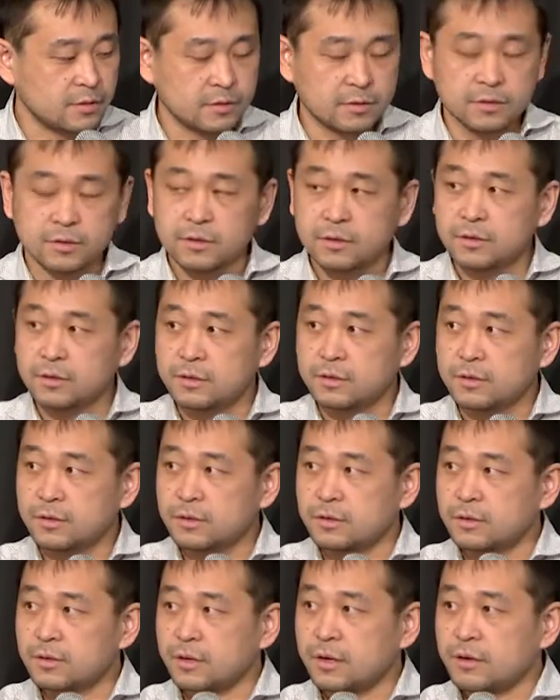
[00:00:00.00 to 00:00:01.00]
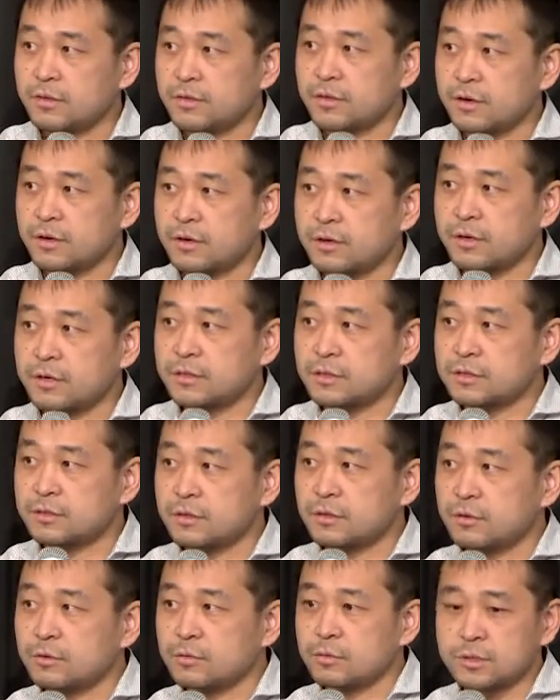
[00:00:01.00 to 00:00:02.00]
I think he's
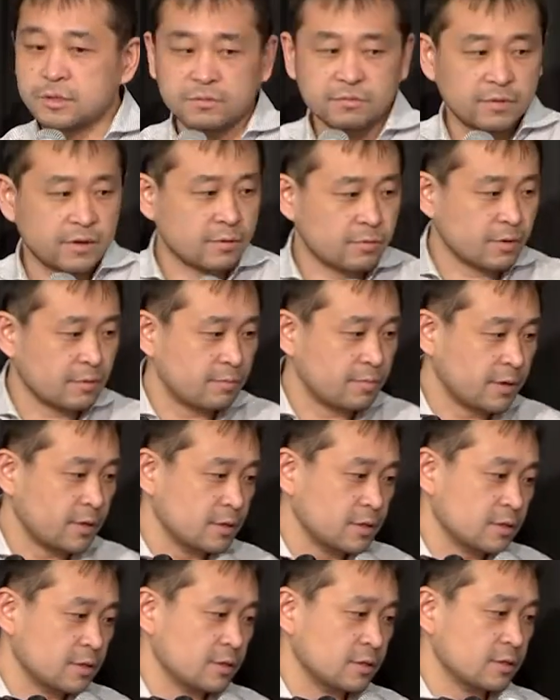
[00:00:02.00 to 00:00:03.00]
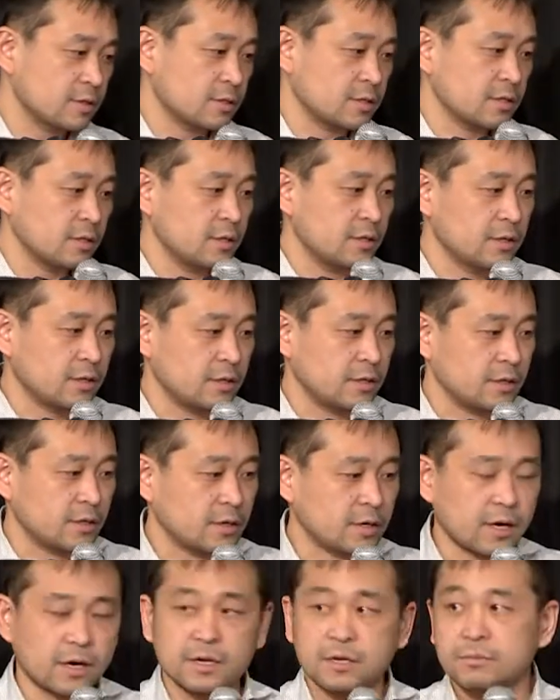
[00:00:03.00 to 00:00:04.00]
always very patient in
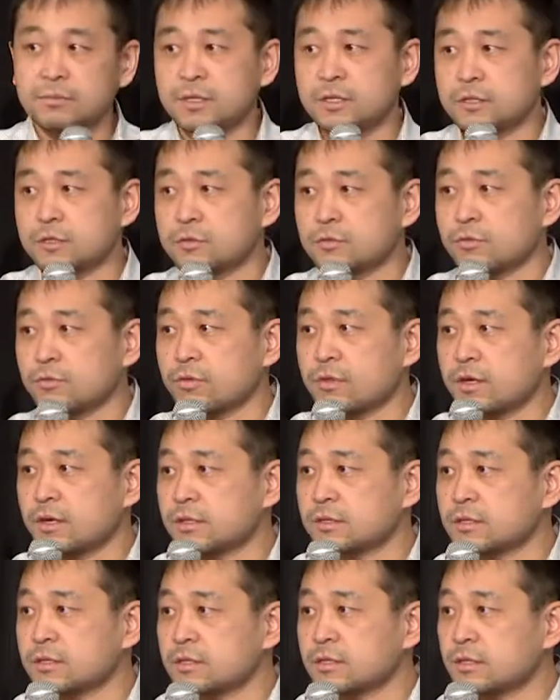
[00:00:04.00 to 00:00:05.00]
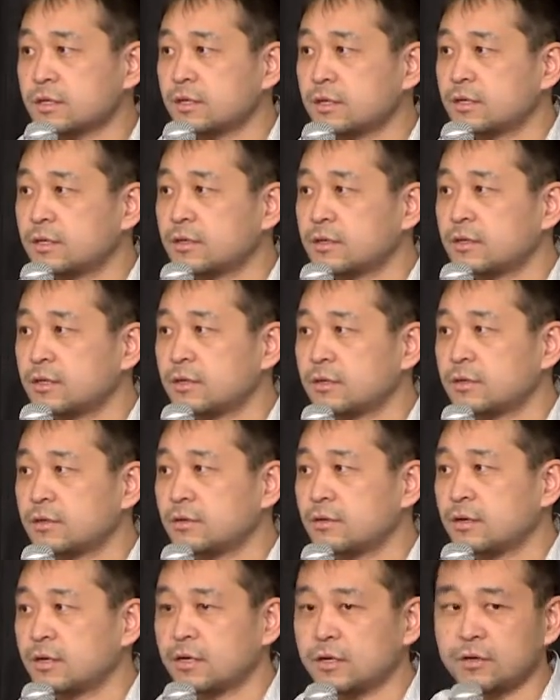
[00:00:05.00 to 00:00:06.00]
guiding me through things. And
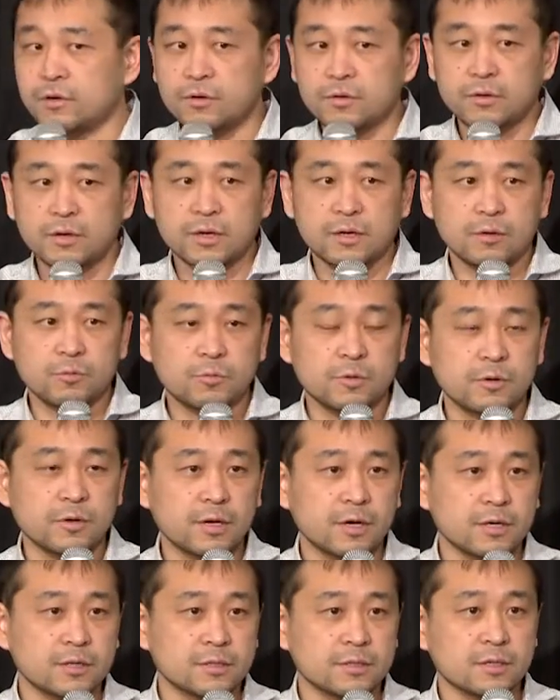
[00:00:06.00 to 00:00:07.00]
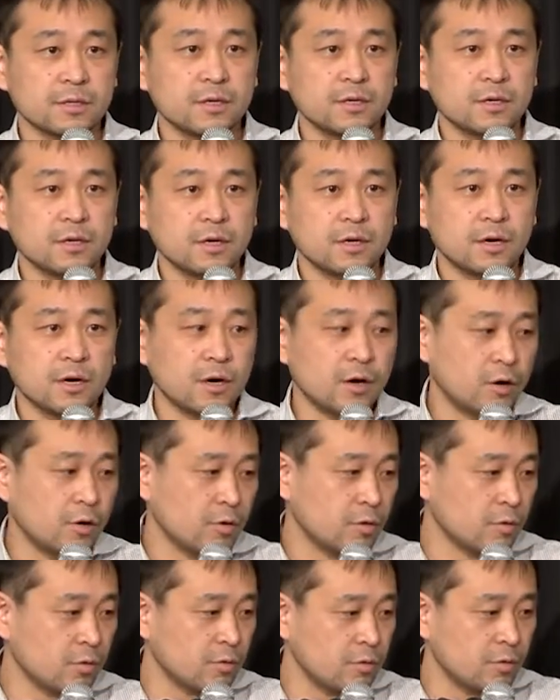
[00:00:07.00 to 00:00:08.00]
then later on, I realized
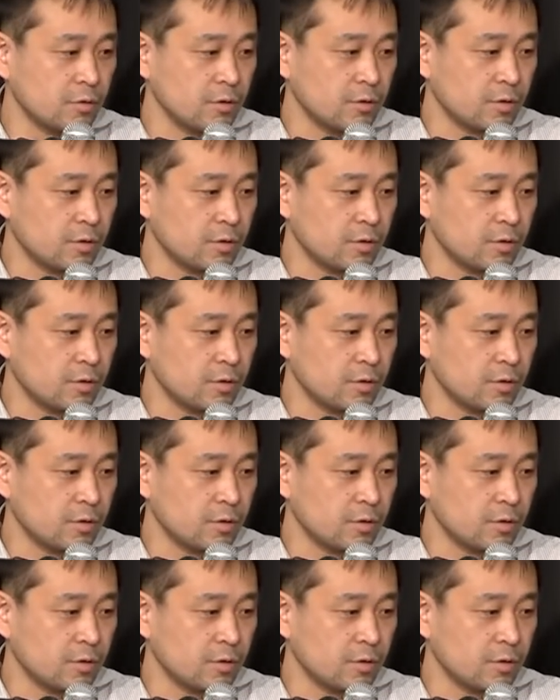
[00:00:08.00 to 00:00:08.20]
how,